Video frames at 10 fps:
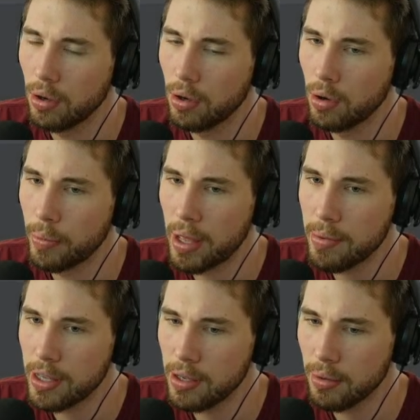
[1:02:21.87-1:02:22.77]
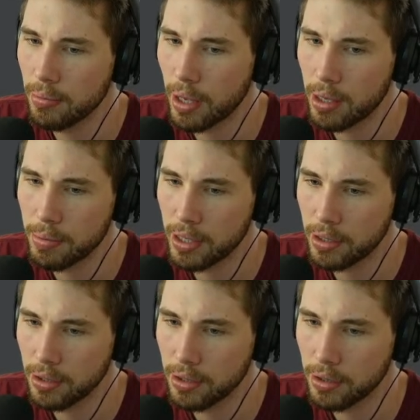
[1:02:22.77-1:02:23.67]
Or maybe,
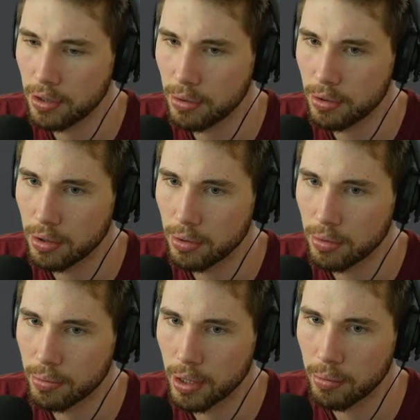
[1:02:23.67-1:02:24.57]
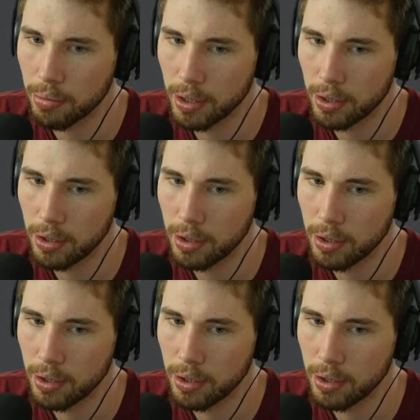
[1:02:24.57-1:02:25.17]
you know what it might be?